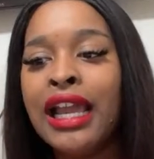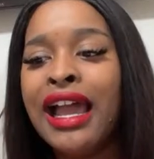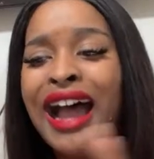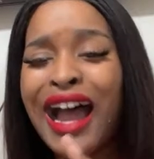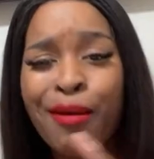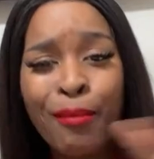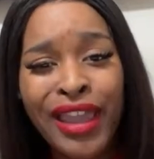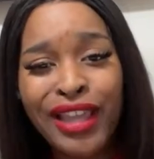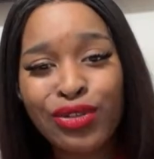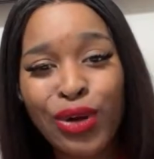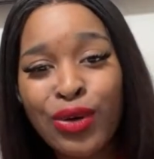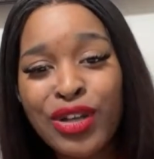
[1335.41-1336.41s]
I may
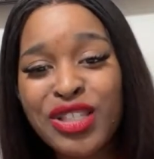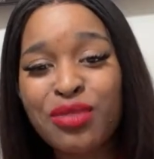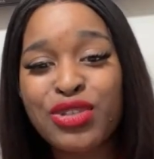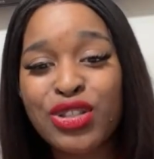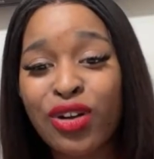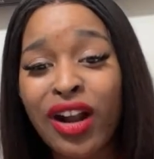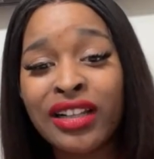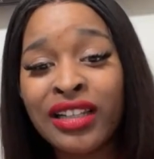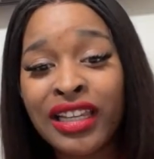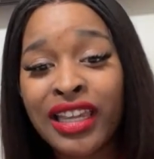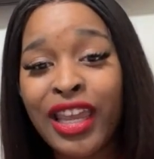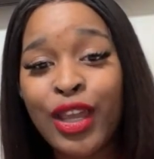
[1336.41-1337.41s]
throw in some scarlet
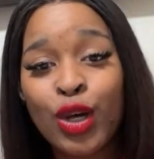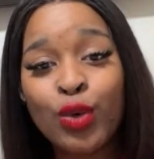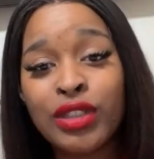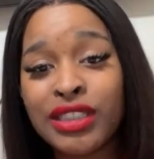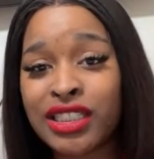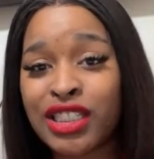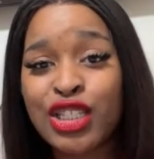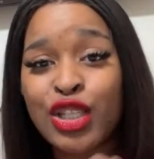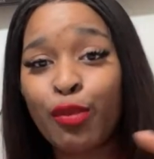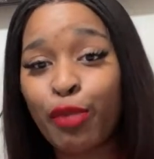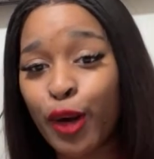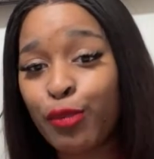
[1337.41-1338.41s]
kale, which is just a
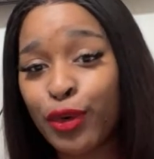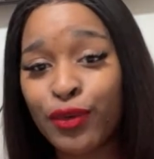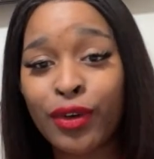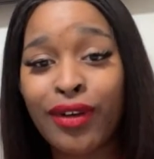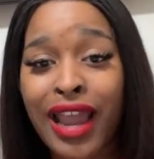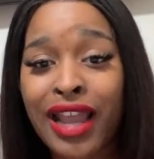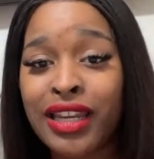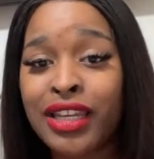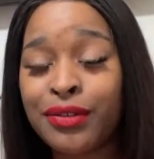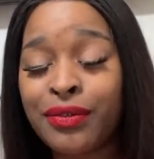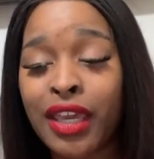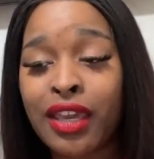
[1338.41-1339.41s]
purple variety
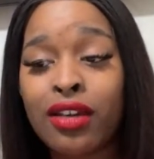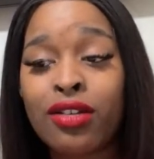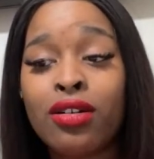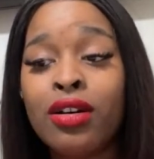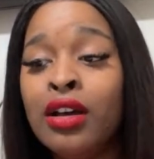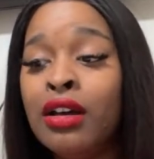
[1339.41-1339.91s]
of kale.